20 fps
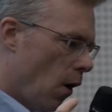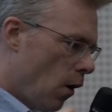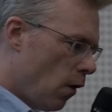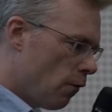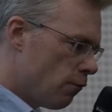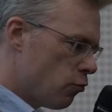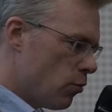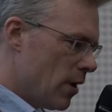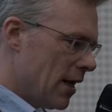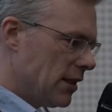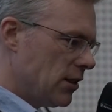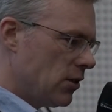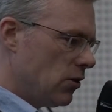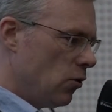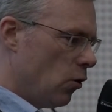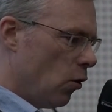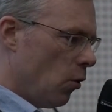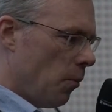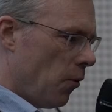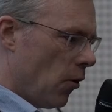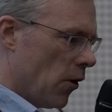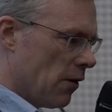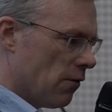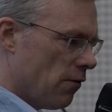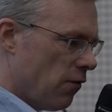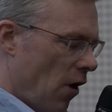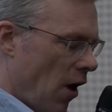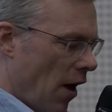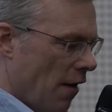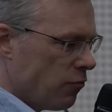of which
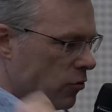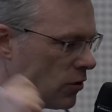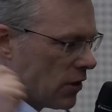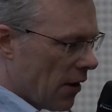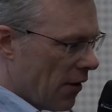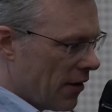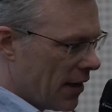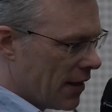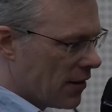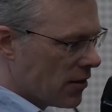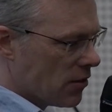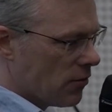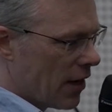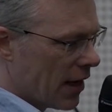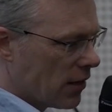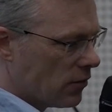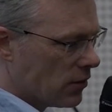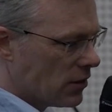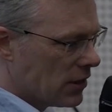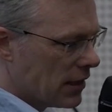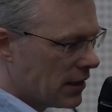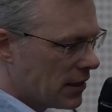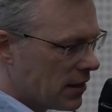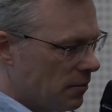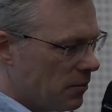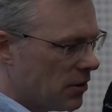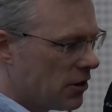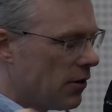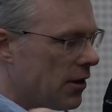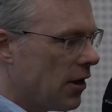0.5 was going into the record
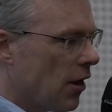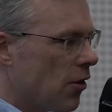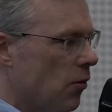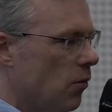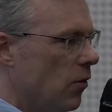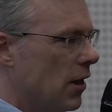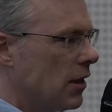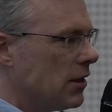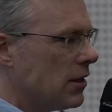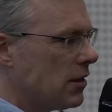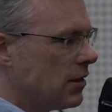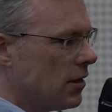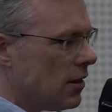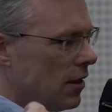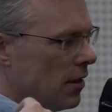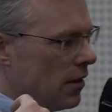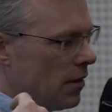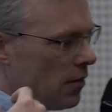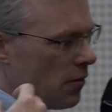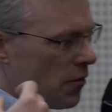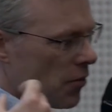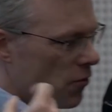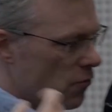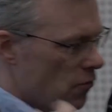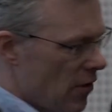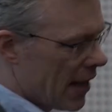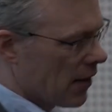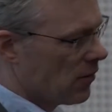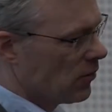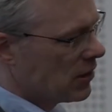system. So in other words, the
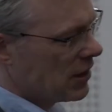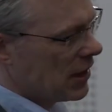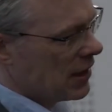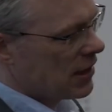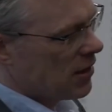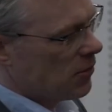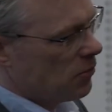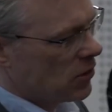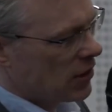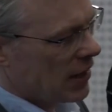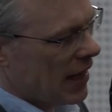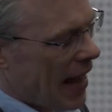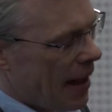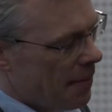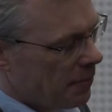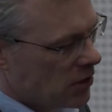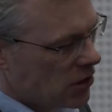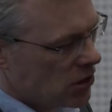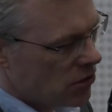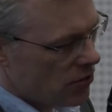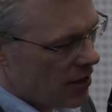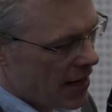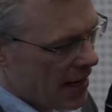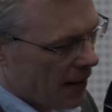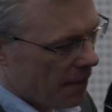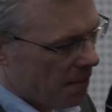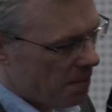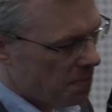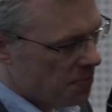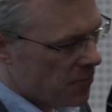record system was
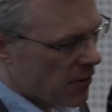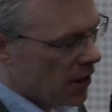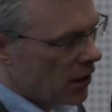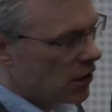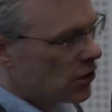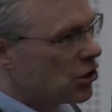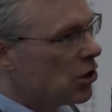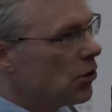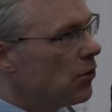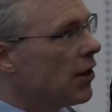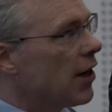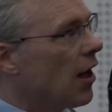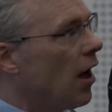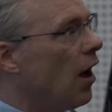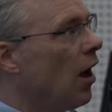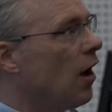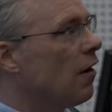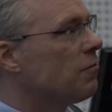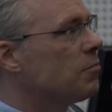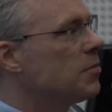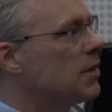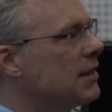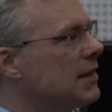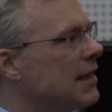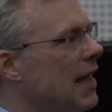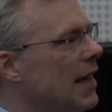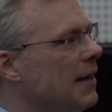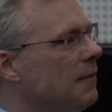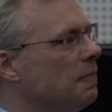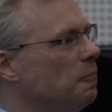capturing
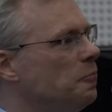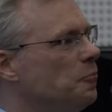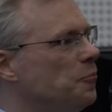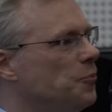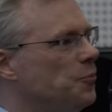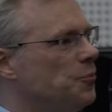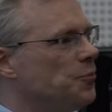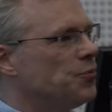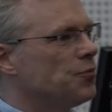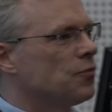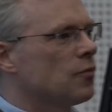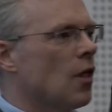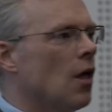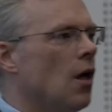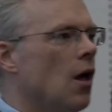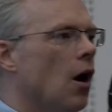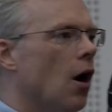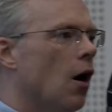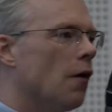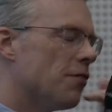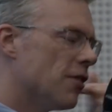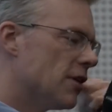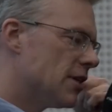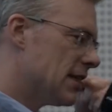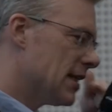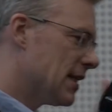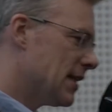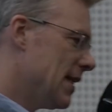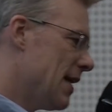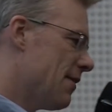2.5% of the
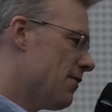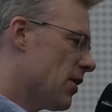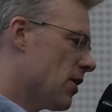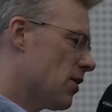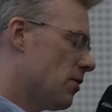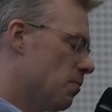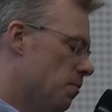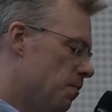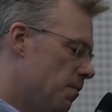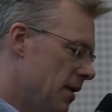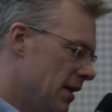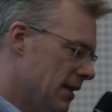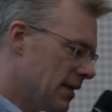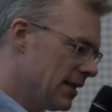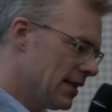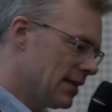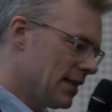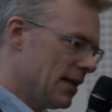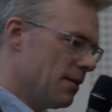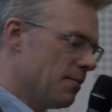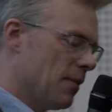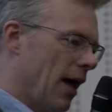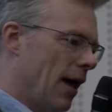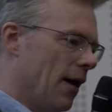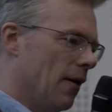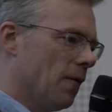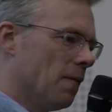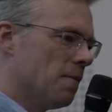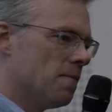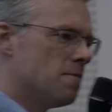significant business
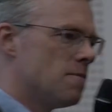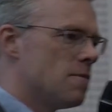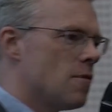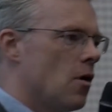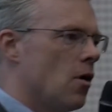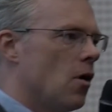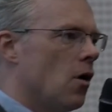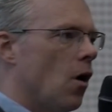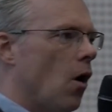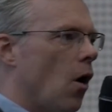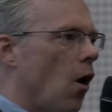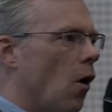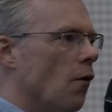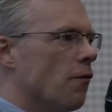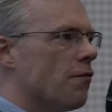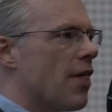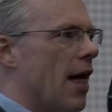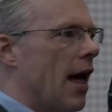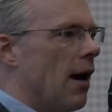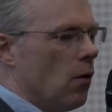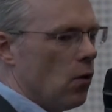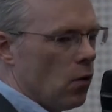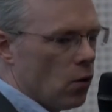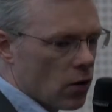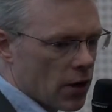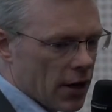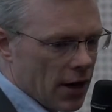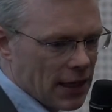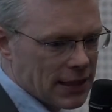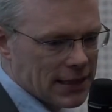email of that
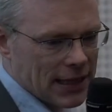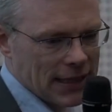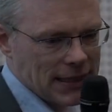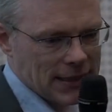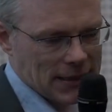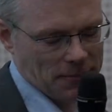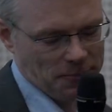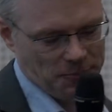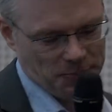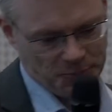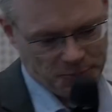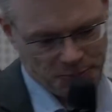organisation.